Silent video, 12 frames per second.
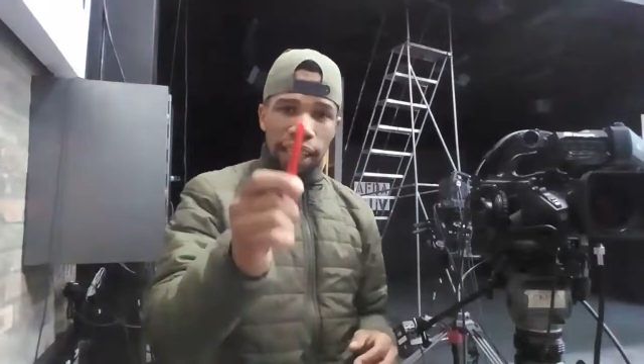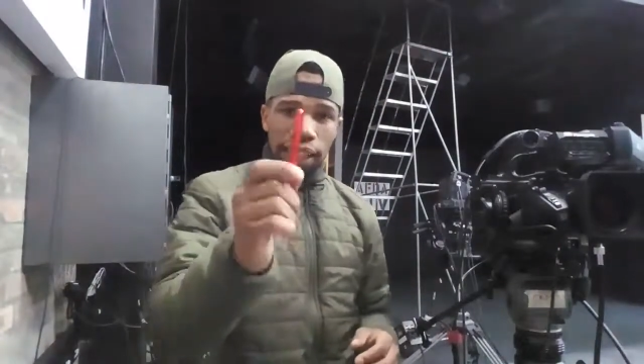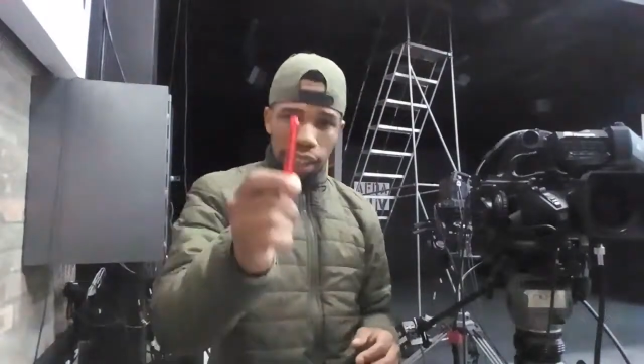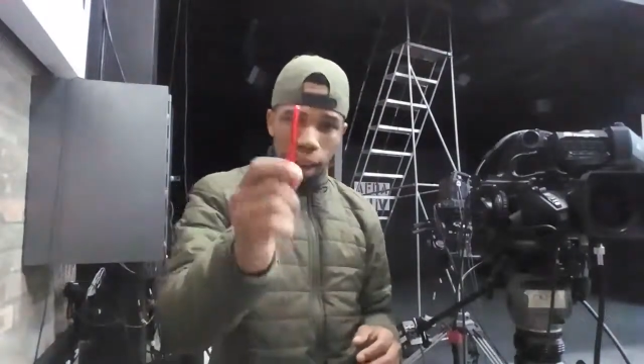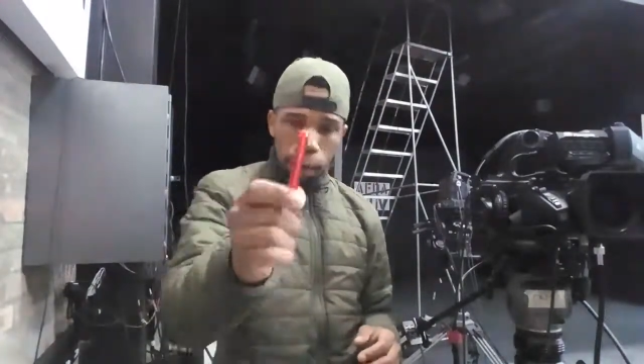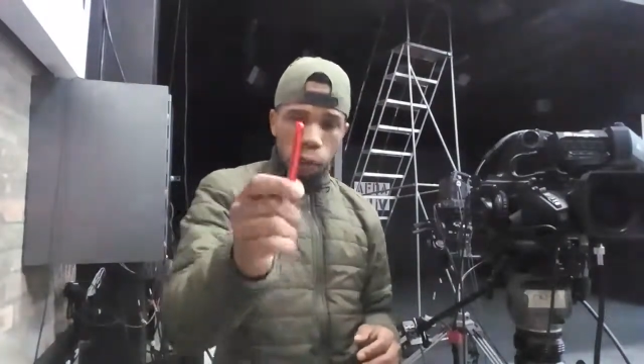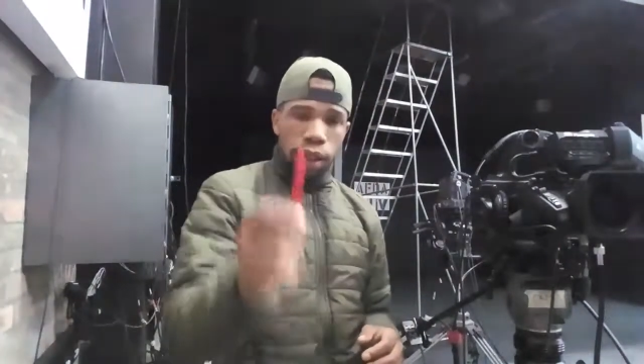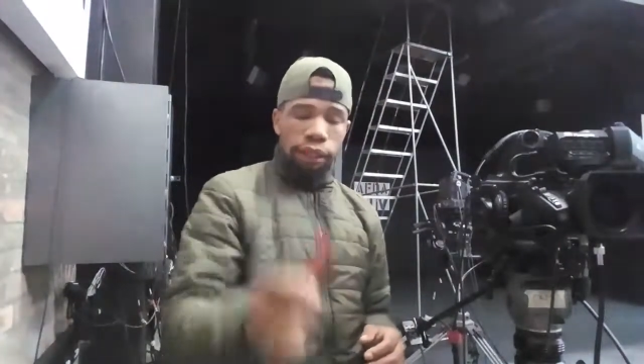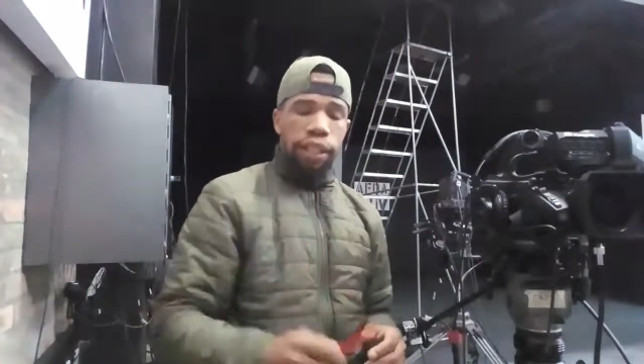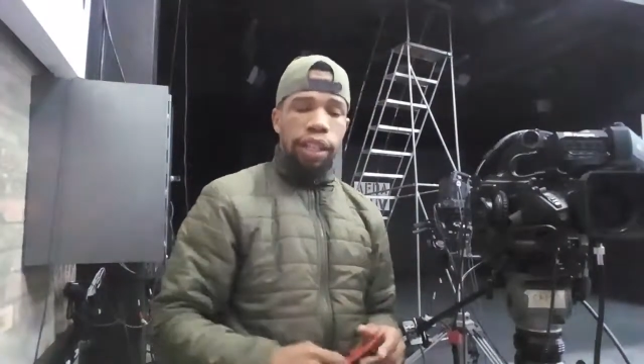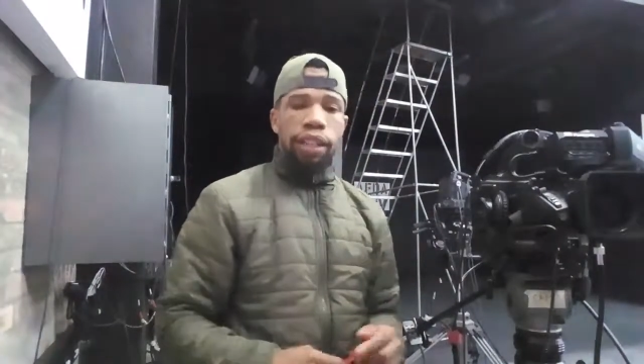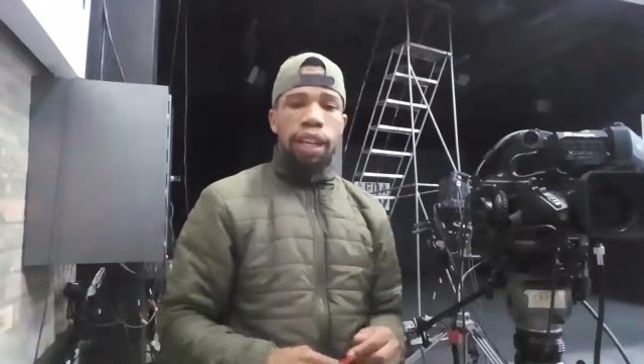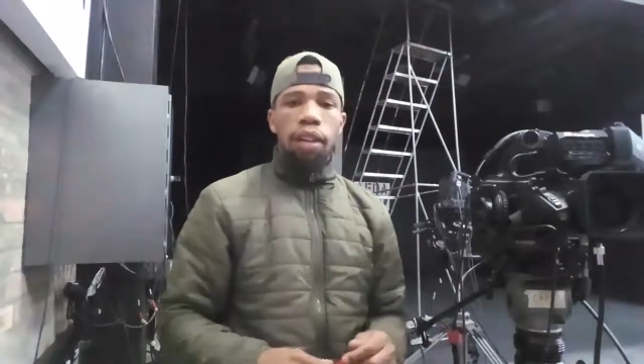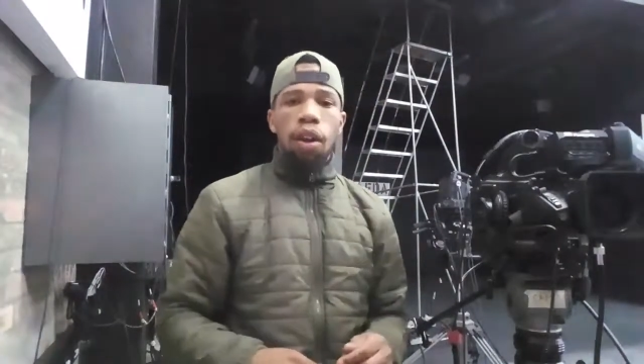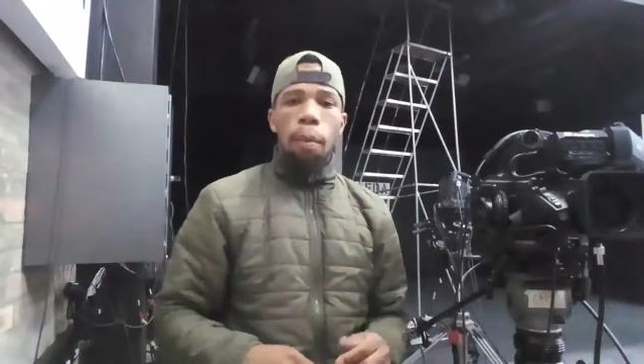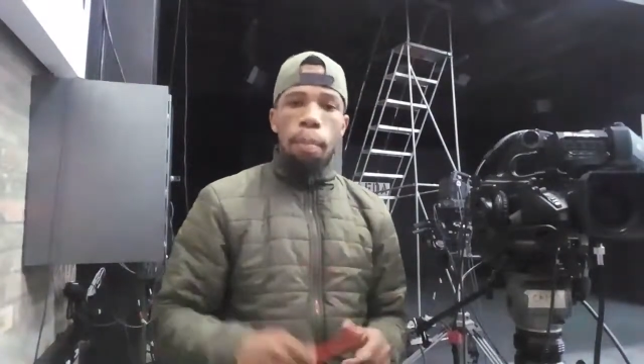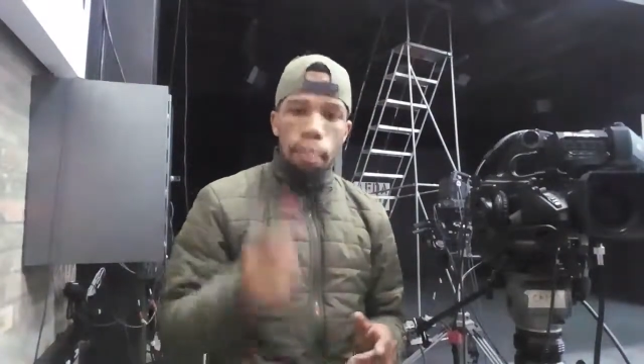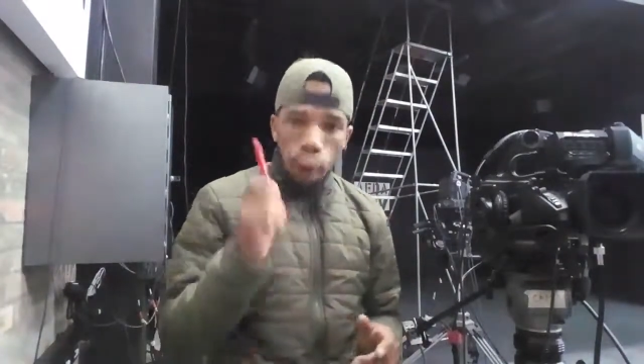number one thing
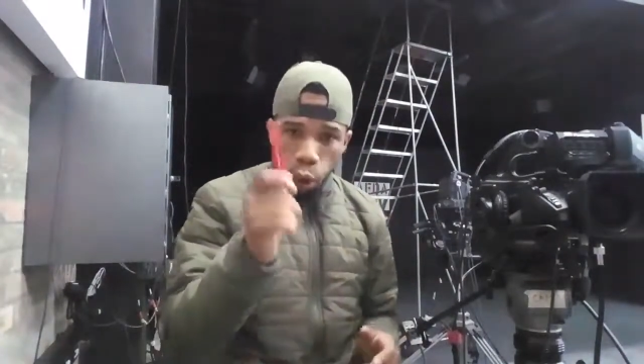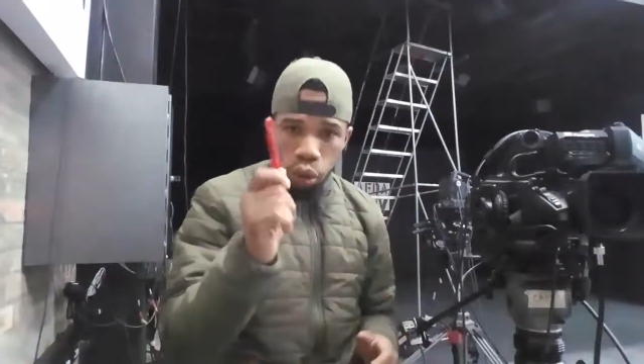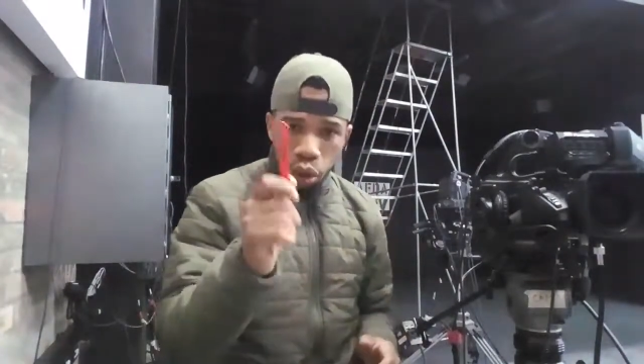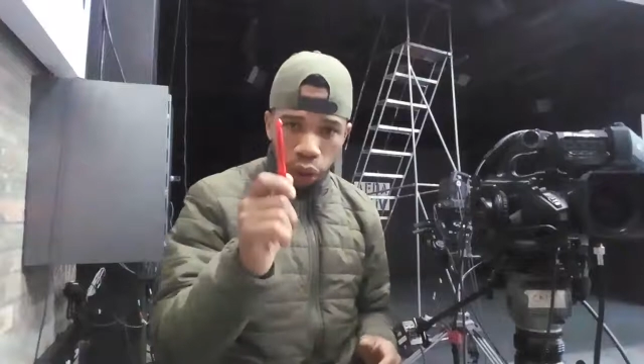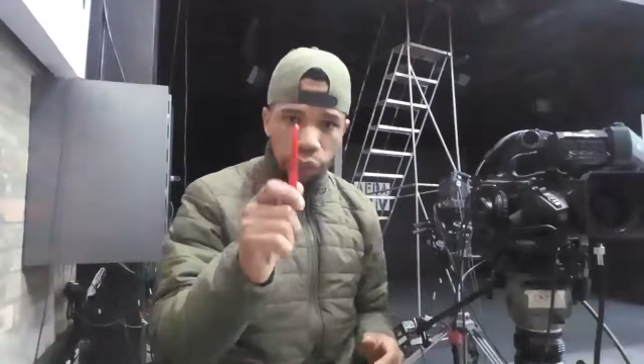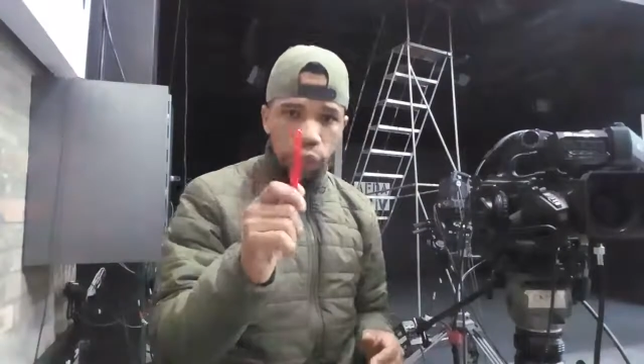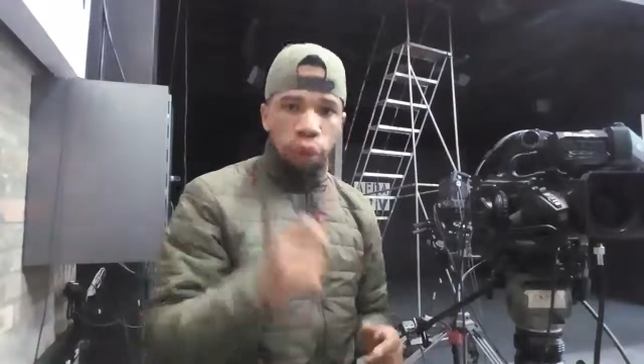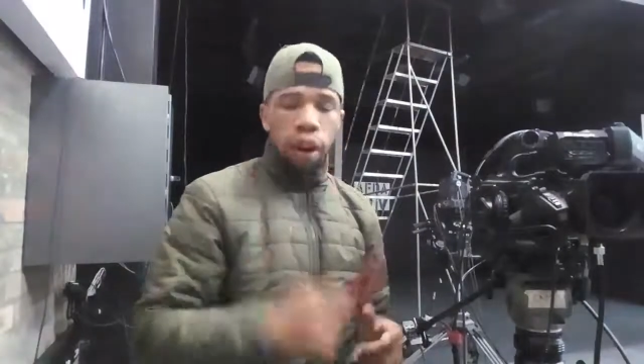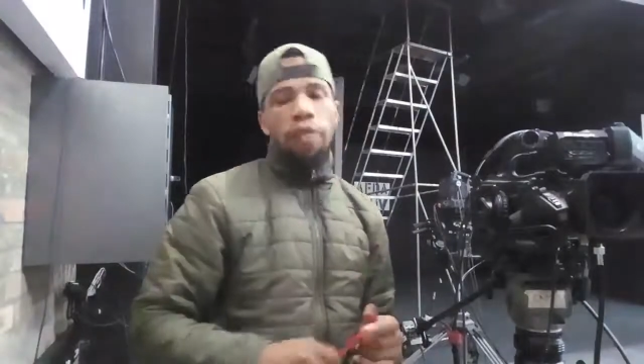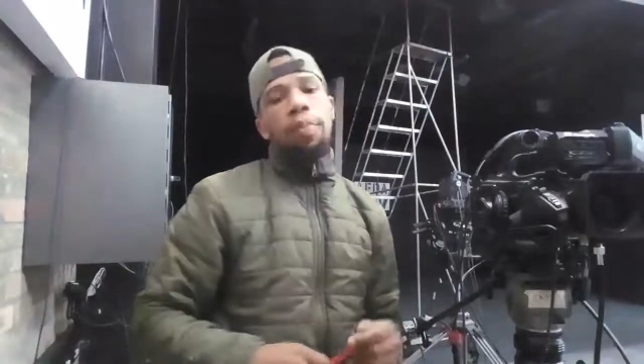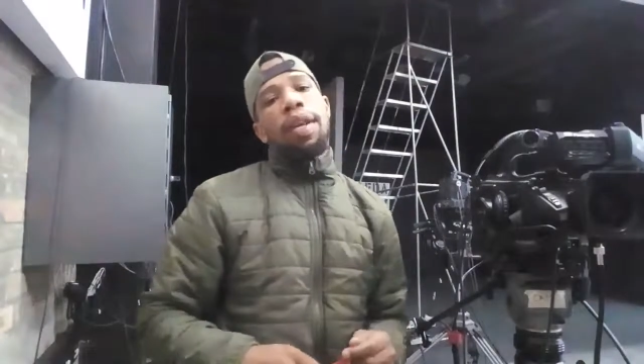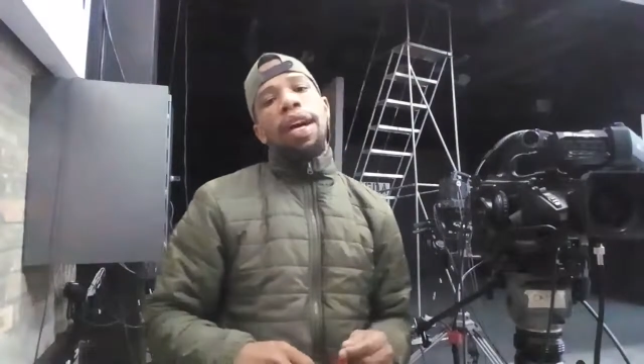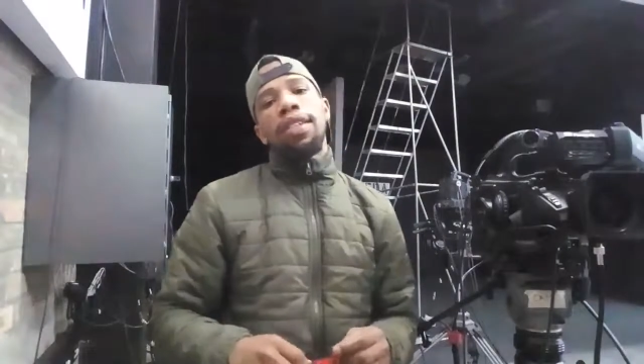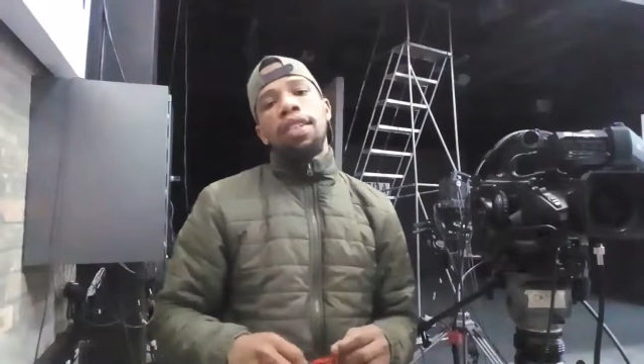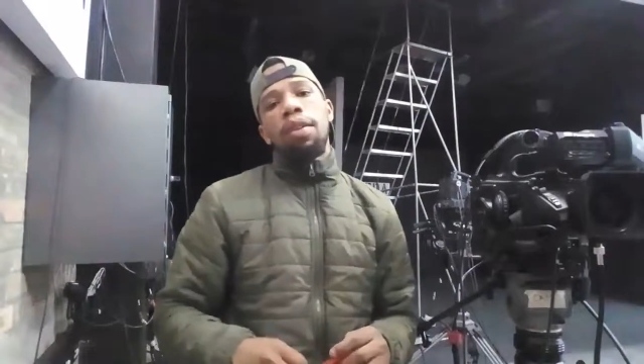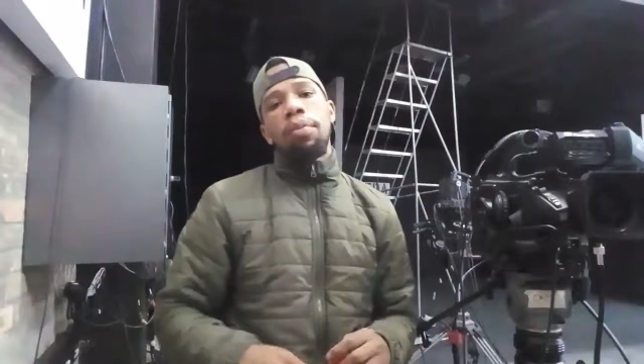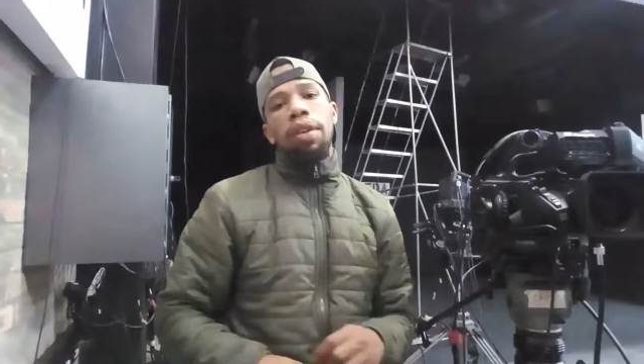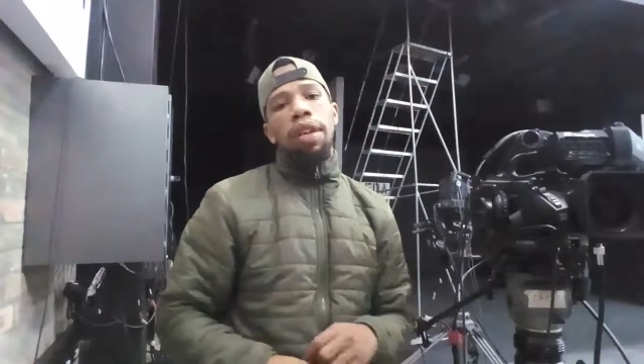that most of you have been
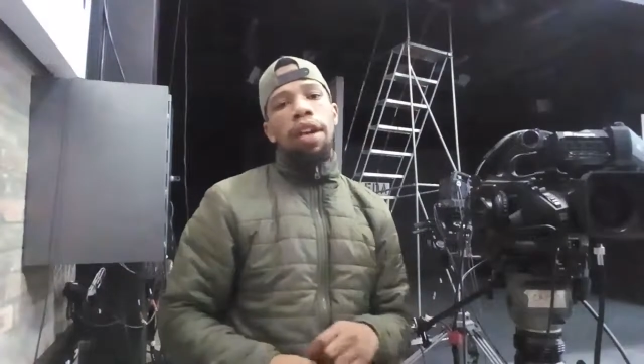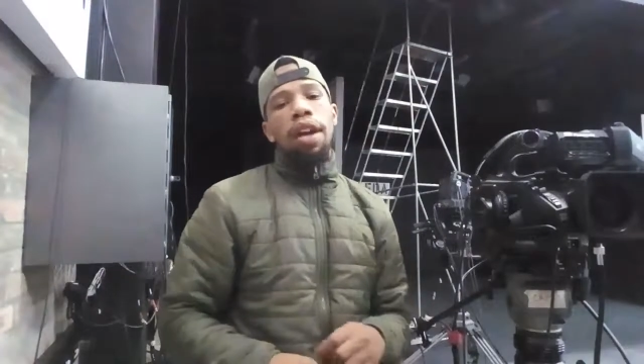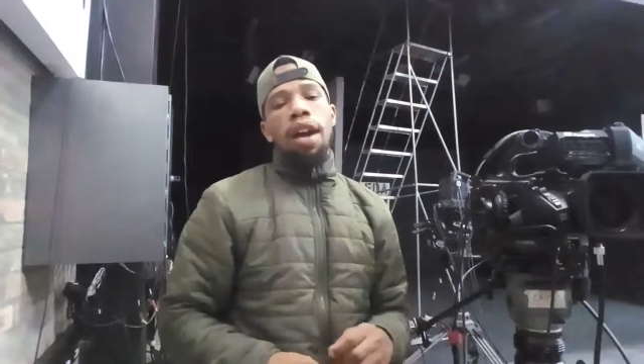asking me